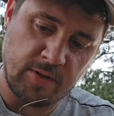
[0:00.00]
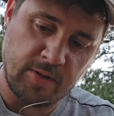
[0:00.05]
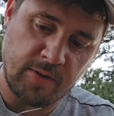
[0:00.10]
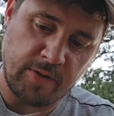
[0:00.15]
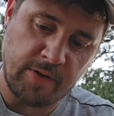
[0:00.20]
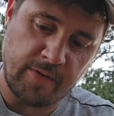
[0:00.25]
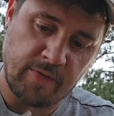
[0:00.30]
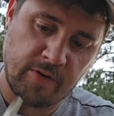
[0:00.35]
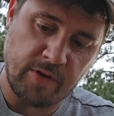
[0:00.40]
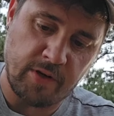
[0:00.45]

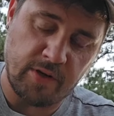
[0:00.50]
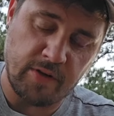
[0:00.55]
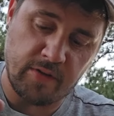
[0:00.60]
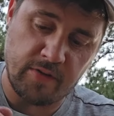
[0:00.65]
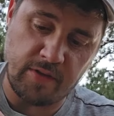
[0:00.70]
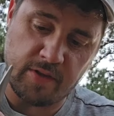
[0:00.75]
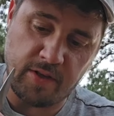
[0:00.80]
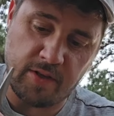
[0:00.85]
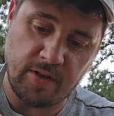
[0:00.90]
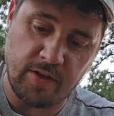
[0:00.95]
Every now
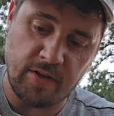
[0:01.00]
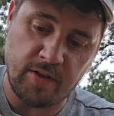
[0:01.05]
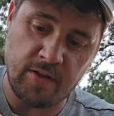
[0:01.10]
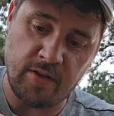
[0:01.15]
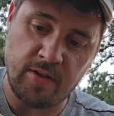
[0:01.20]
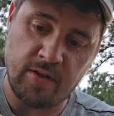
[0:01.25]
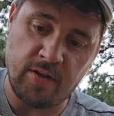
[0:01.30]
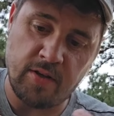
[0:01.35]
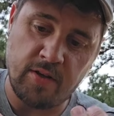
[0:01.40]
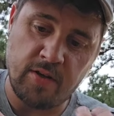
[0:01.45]
and then
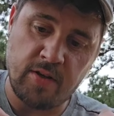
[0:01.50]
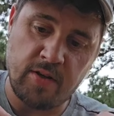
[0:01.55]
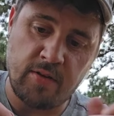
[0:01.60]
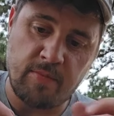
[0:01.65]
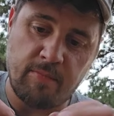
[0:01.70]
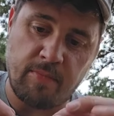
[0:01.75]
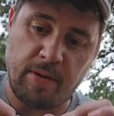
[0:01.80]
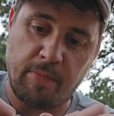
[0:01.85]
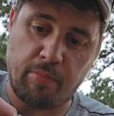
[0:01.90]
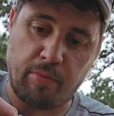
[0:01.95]

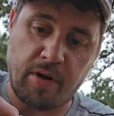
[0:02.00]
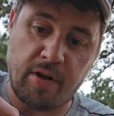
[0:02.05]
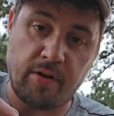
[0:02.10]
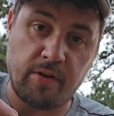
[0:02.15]
my braid